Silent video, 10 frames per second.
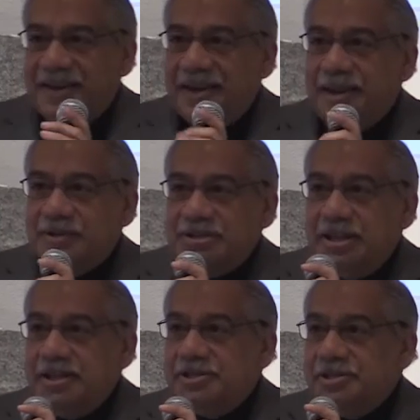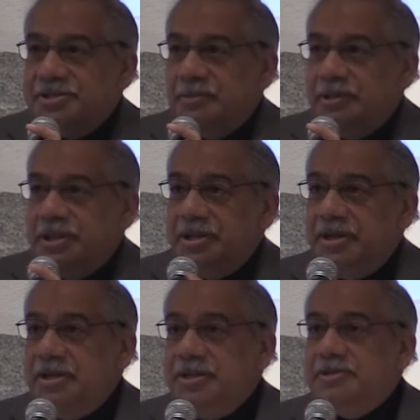Anyways, ladies and gentlemen,
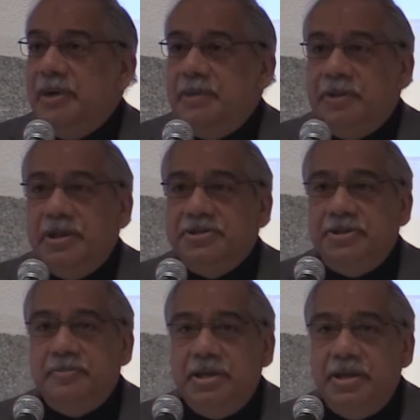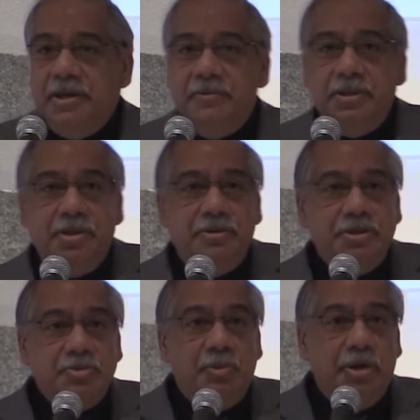it is my pleasure to be here with you
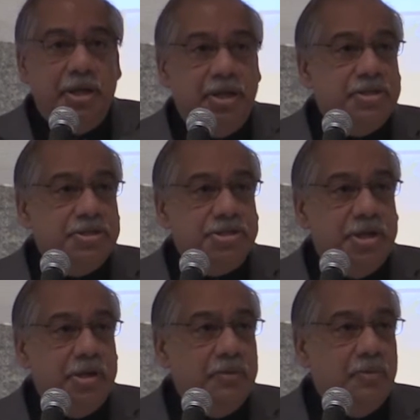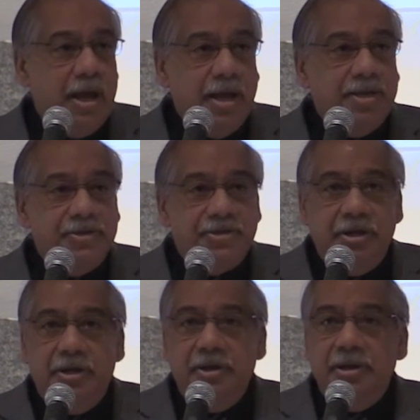this morning to share what I
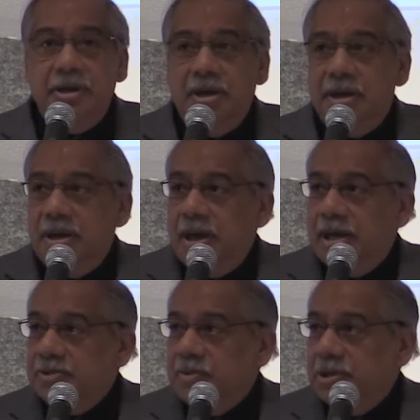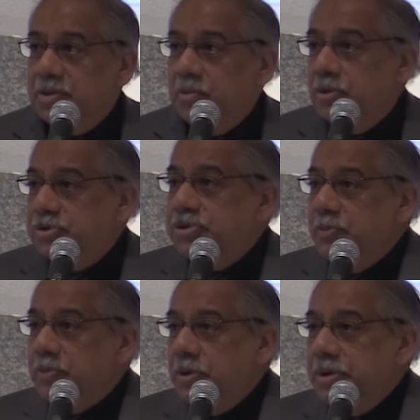consider as one of the most
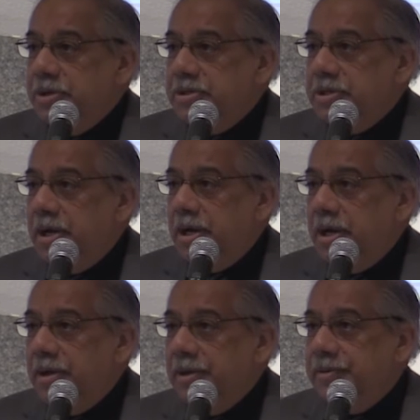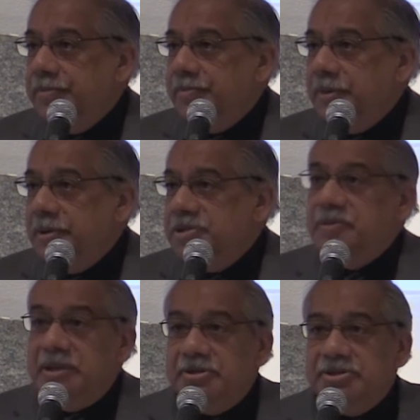important
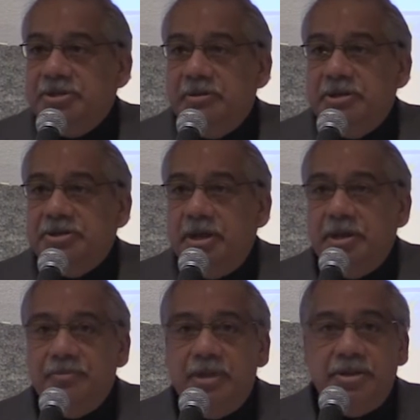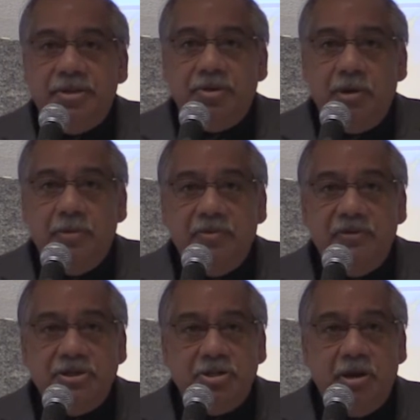speaker series item that Crime
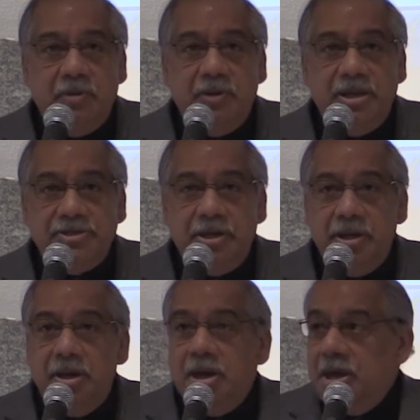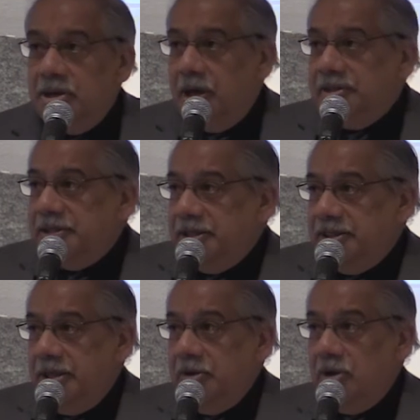Prevention Ottawa has done. Not
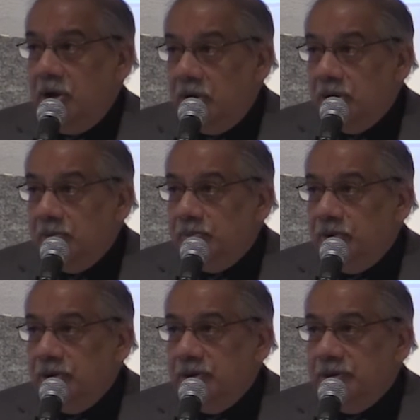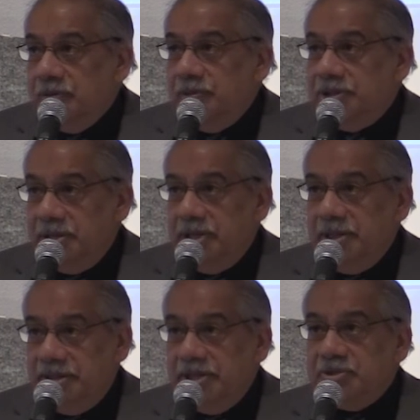that they're not all important, but
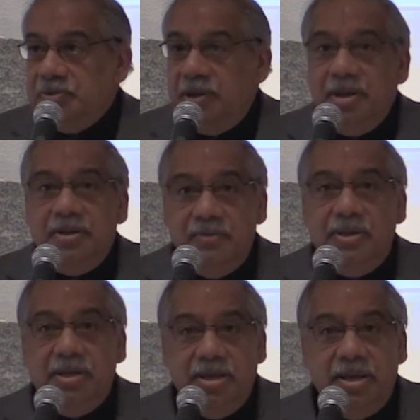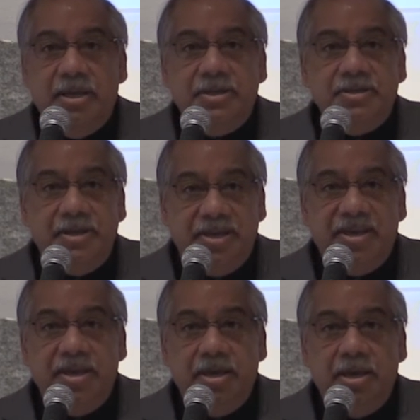this one really is the
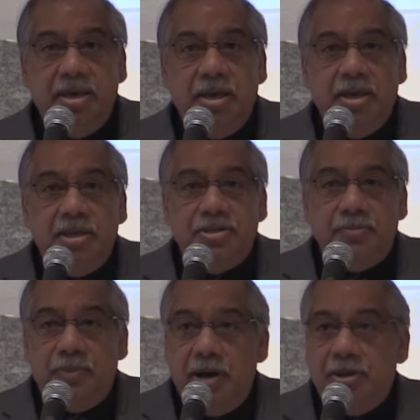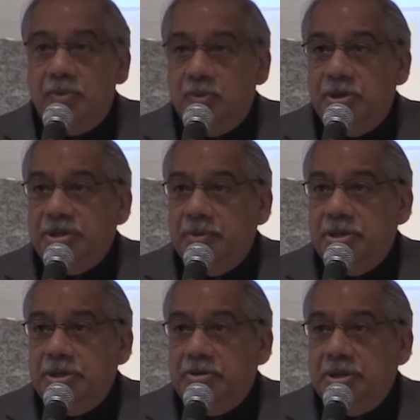key to part of the work that
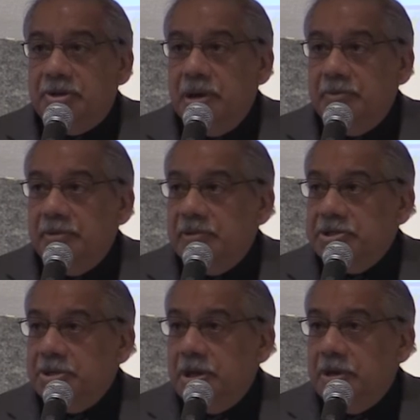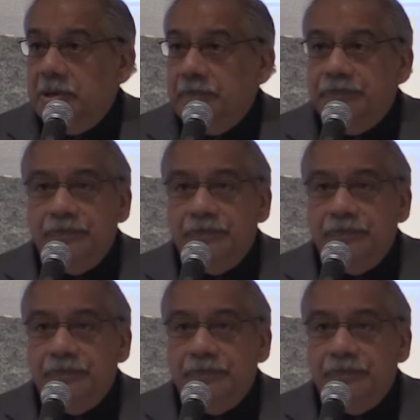we do at Crime Prevention Ottawa.